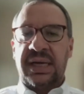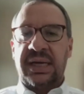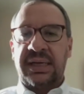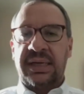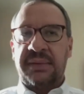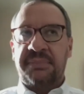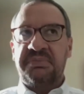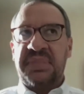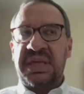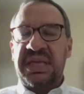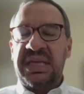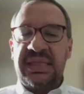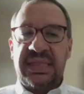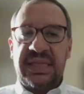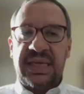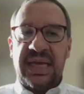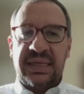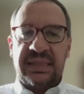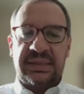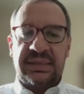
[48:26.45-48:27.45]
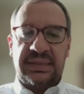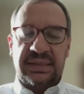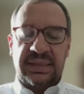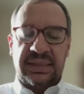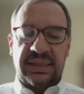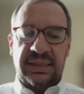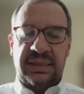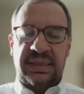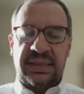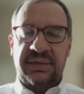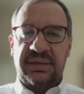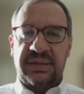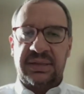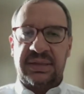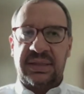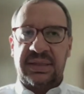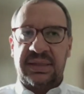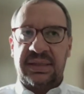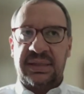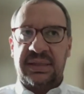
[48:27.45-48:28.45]
In the end,
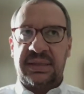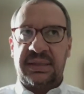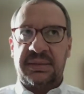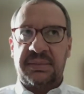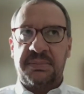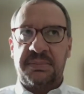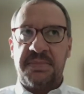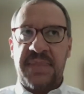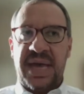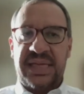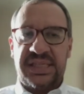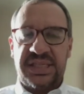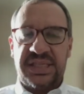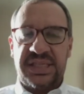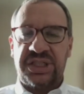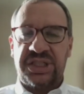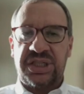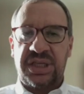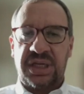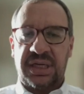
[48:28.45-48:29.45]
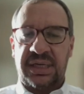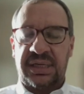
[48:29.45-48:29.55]
the message